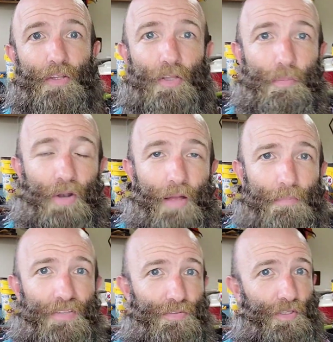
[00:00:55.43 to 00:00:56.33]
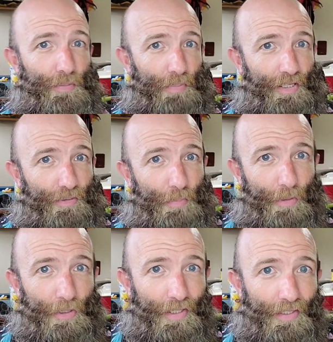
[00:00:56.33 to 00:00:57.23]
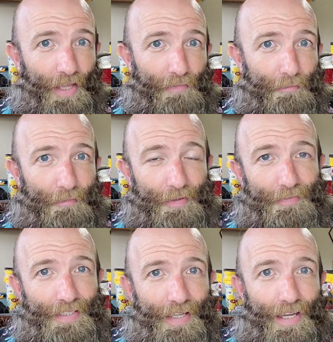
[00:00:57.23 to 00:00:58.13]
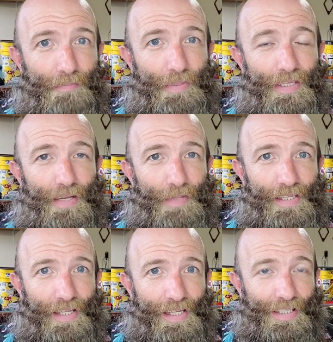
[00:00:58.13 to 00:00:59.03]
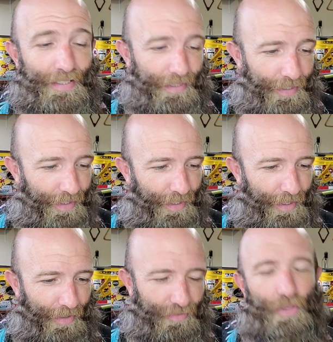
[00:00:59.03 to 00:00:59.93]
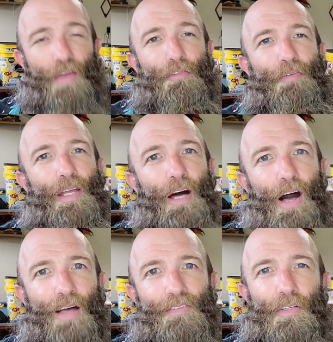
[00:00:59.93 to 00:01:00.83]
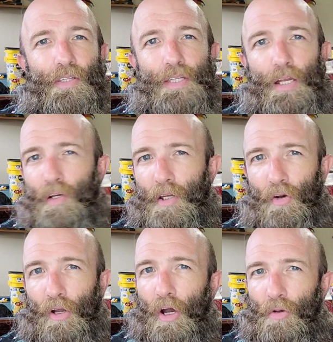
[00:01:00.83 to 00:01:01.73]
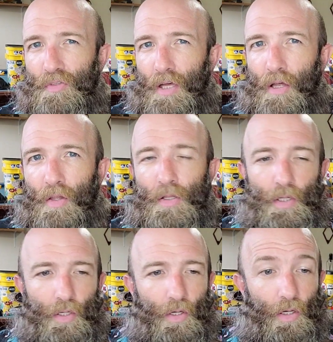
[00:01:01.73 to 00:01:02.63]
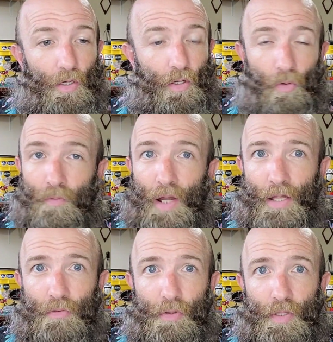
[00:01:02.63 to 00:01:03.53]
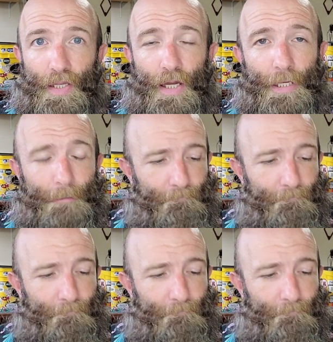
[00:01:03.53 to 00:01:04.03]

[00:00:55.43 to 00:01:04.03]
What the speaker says: The only problem is you get to Pittsburgh at 11:59 p.m. at night. So you have to find a hostel in the area or a hotel or ride through the night.